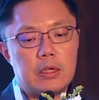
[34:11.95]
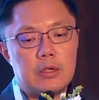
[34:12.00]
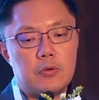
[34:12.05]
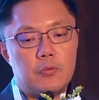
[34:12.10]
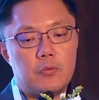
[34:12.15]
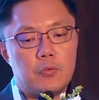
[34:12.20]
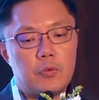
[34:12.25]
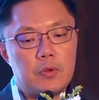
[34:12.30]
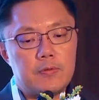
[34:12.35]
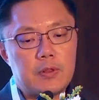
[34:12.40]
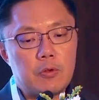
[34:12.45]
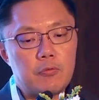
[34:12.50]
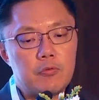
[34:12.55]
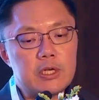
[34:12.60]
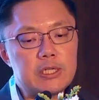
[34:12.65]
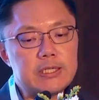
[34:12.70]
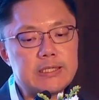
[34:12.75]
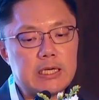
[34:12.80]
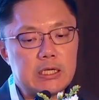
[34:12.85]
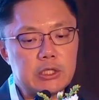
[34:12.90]
with the
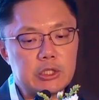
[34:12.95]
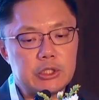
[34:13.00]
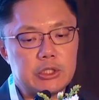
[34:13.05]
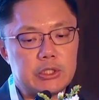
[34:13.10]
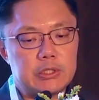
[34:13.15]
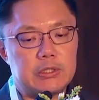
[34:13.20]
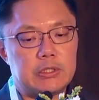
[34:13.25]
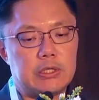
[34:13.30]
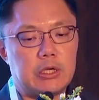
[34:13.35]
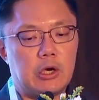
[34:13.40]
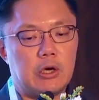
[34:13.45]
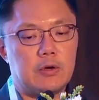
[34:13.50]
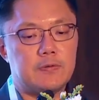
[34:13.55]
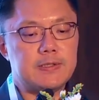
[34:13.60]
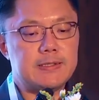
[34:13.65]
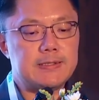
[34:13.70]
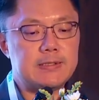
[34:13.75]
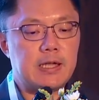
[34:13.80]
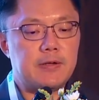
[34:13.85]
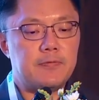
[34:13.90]
reduction of
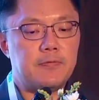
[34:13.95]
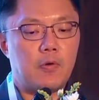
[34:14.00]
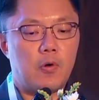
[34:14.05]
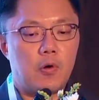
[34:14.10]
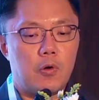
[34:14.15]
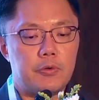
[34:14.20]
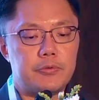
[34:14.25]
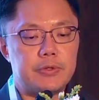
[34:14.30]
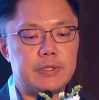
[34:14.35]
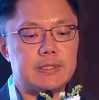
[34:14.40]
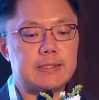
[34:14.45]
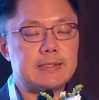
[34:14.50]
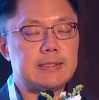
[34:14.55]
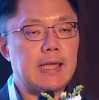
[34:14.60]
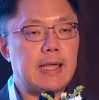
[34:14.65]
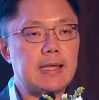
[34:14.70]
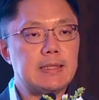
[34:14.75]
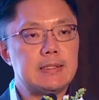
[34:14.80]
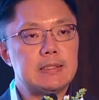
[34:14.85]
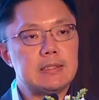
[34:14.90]
Staph aureus
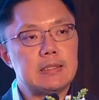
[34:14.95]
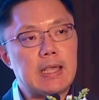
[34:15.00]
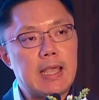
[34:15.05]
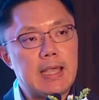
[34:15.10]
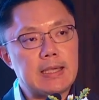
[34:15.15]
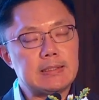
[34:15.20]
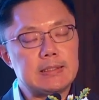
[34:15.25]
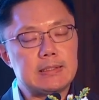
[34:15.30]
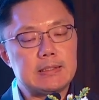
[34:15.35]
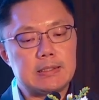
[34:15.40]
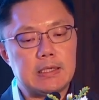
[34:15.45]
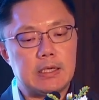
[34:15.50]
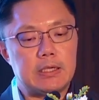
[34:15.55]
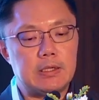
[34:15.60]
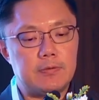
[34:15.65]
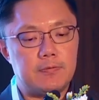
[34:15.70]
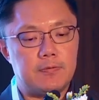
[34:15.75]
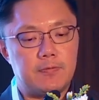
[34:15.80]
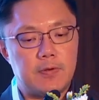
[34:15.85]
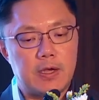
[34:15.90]
catheter exit site
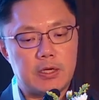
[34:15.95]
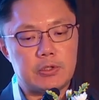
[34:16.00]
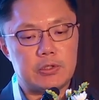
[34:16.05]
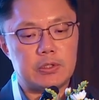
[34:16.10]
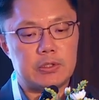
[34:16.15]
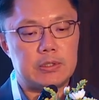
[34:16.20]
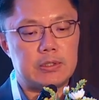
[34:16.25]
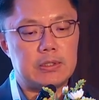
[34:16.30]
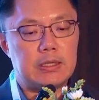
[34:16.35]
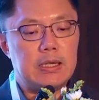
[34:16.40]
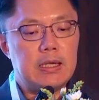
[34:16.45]
infection,